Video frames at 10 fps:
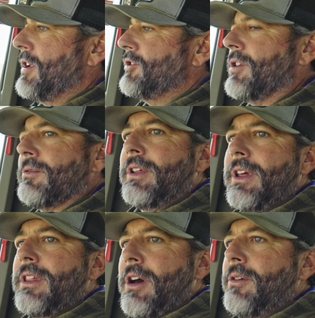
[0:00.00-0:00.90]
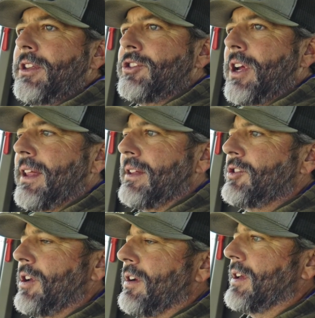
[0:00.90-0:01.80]
generally, though, the
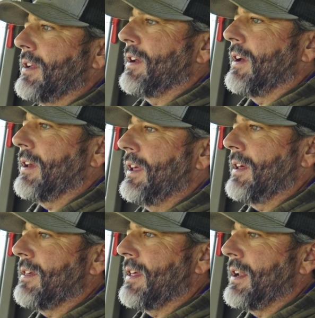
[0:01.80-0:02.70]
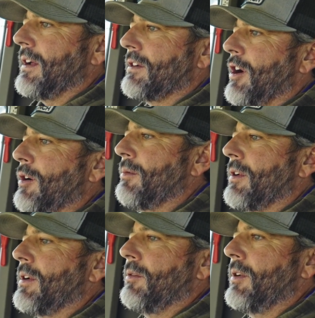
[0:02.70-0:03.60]
challenge here in Kentucky is in
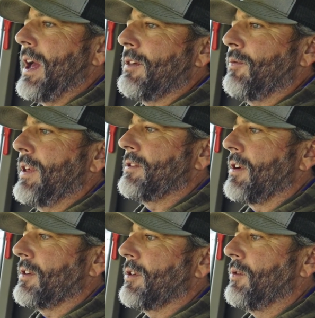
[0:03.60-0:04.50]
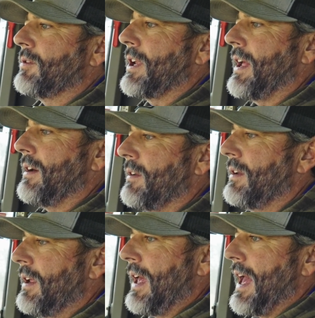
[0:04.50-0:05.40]
October, as we start to cool down
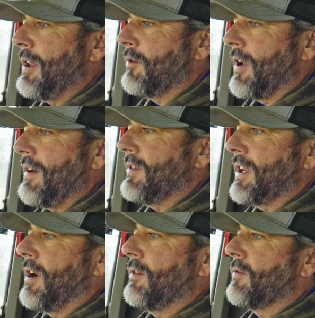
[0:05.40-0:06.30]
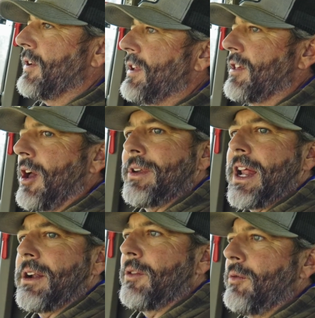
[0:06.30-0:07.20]
and we're having cold fronts coming
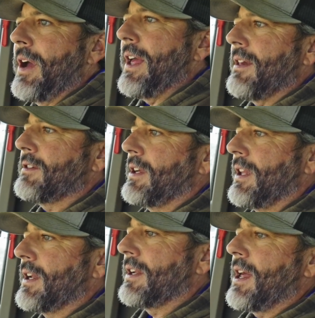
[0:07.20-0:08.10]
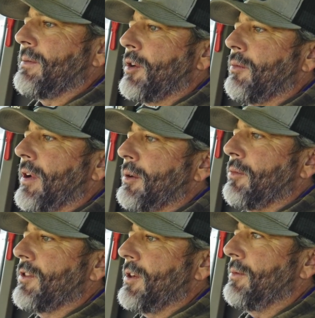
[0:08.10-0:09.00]
out of the west, a lot of times they're bringing
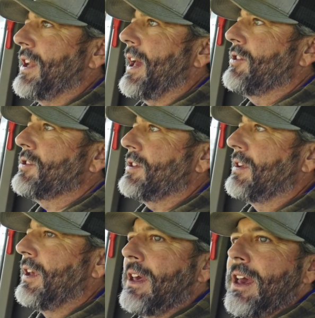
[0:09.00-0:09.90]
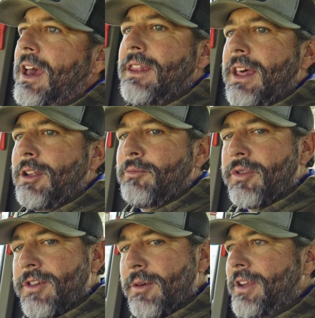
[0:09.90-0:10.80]
precipitation, and that
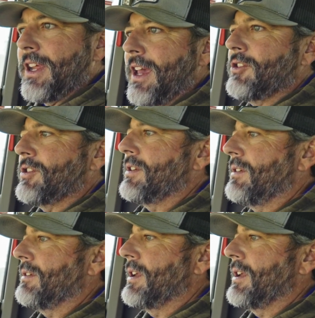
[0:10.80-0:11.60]
precipitation,